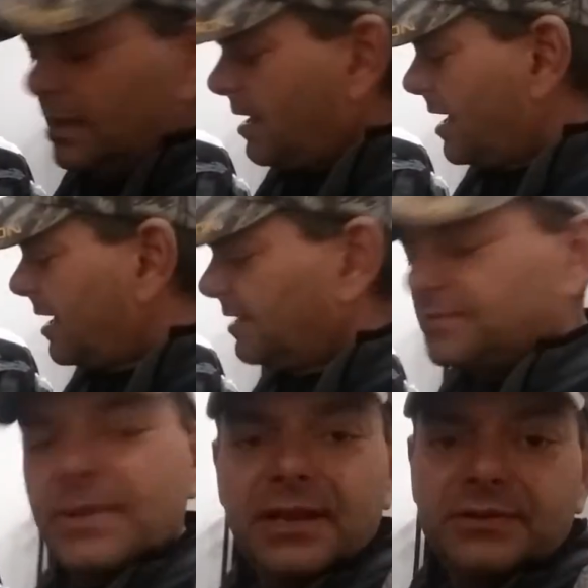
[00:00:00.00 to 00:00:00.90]
and
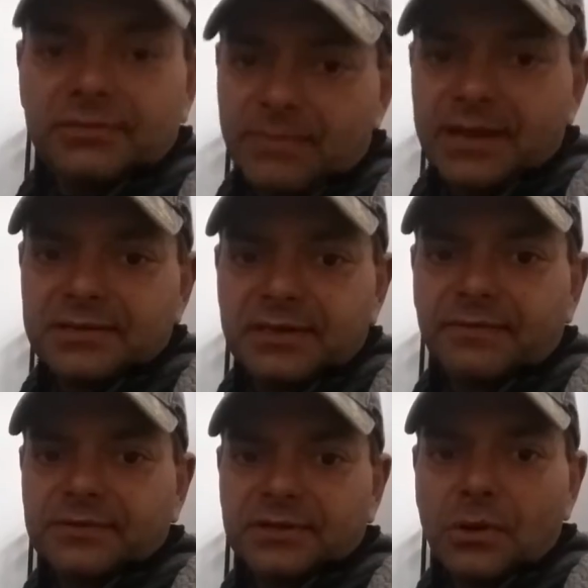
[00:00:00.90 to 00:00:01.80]
it's made a tremendous
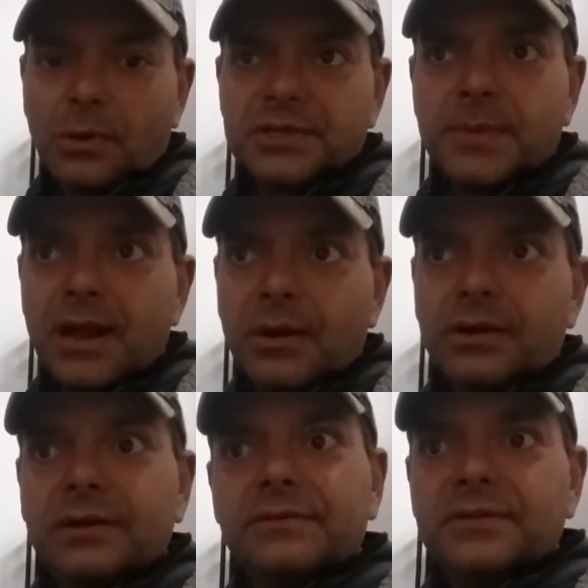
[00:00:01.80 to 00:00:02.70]
difference in the
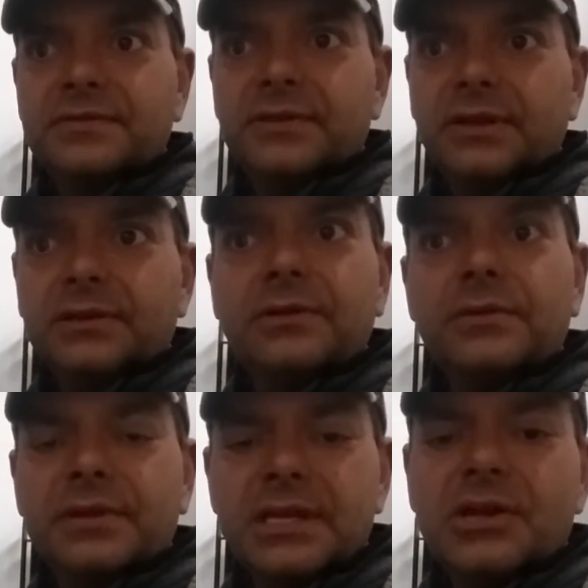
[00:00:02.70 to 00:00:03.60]
horsepower of this vehicle
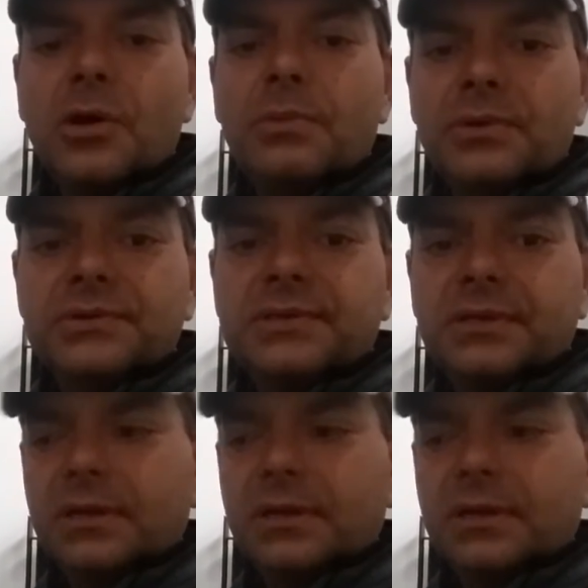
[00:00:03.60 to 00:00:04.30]
with the ecoboost.